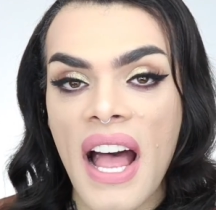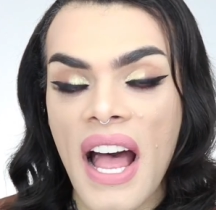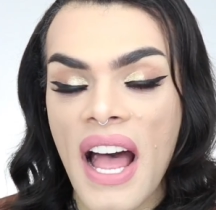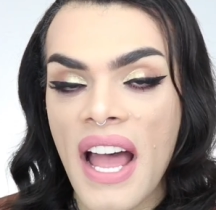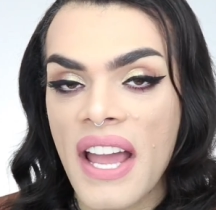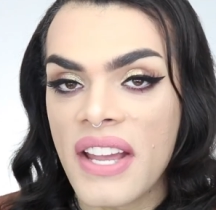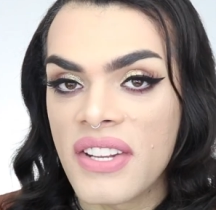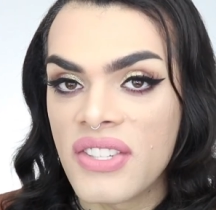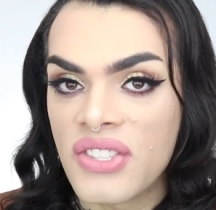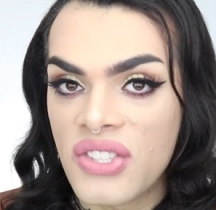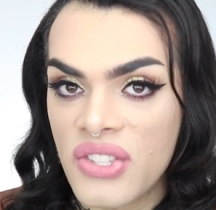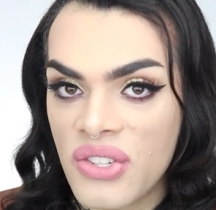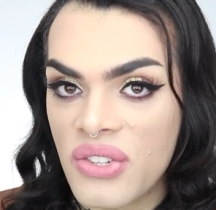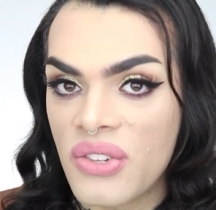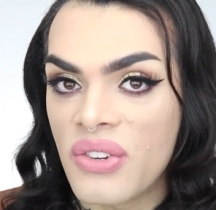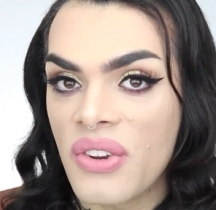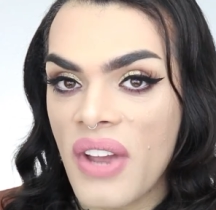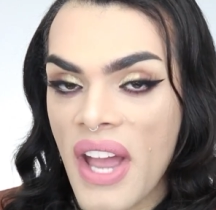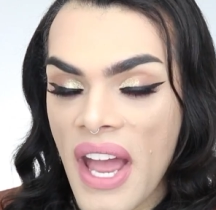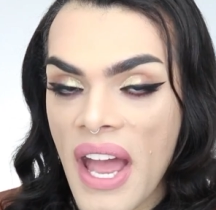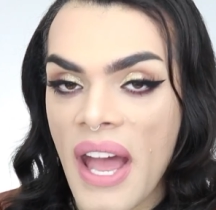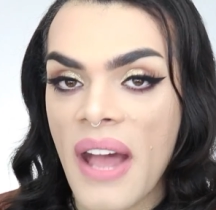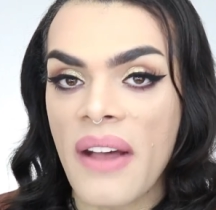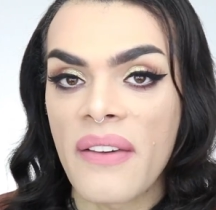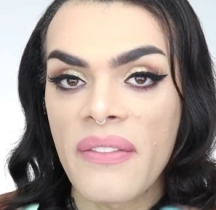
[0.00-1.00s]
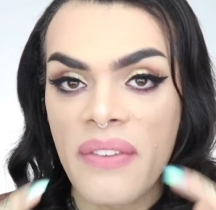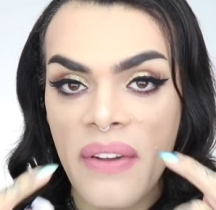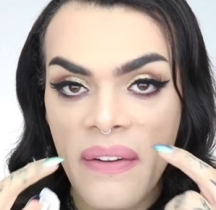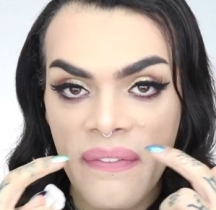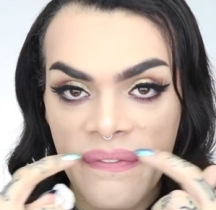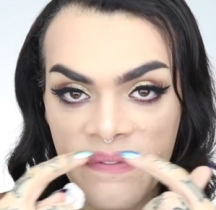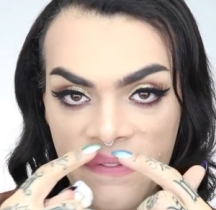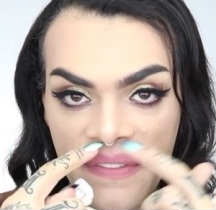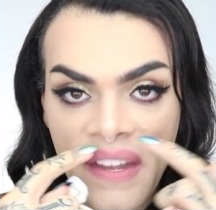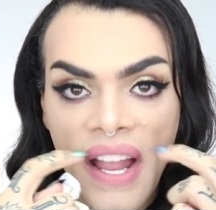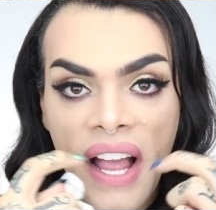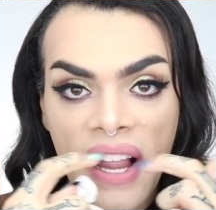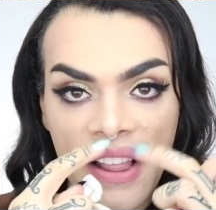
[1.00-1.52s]
I do have
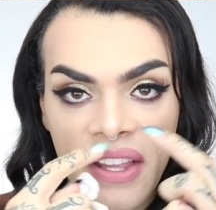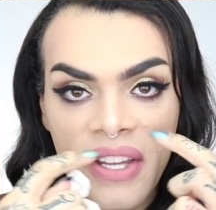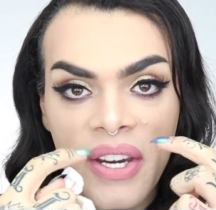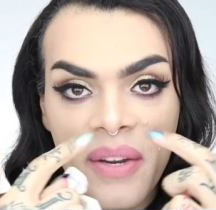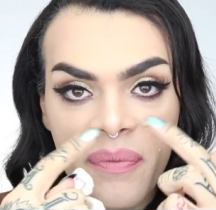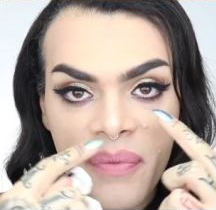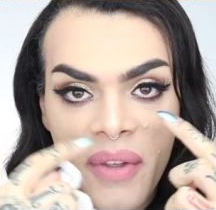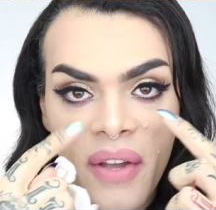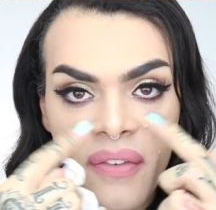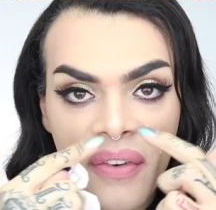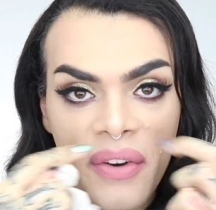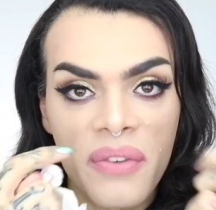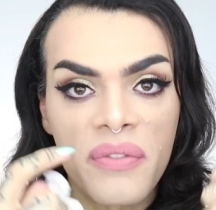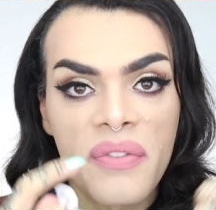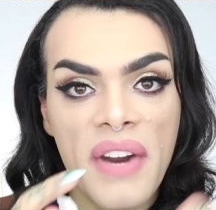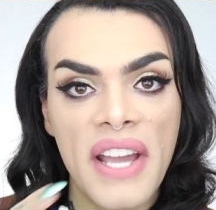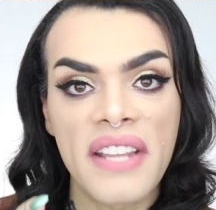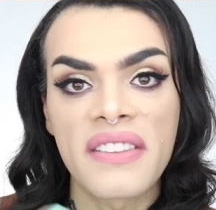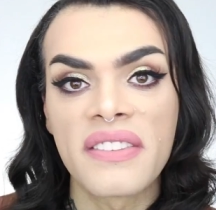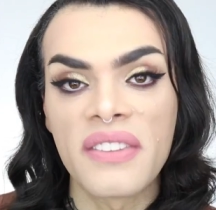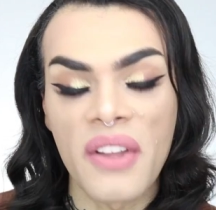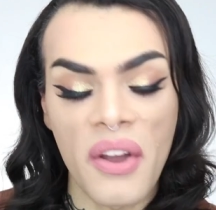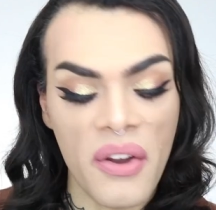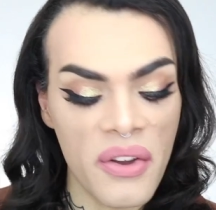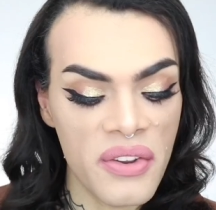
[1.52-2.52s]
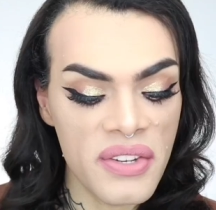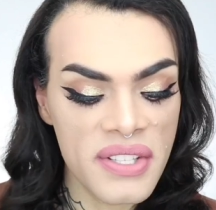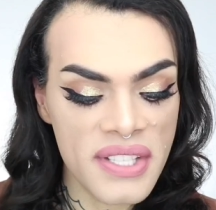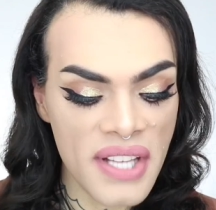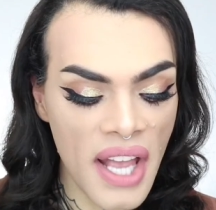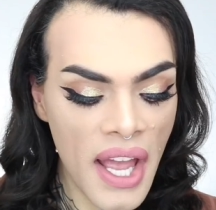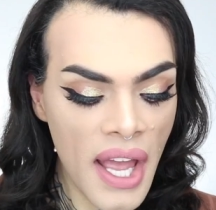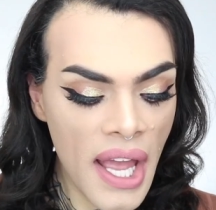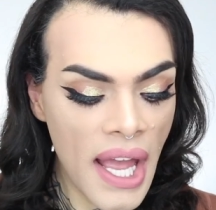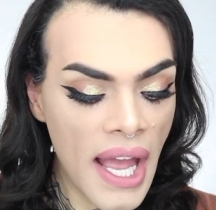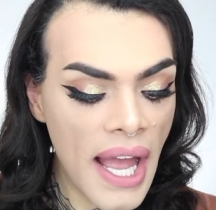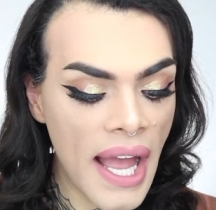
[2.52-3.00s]
a little bit of a red nose.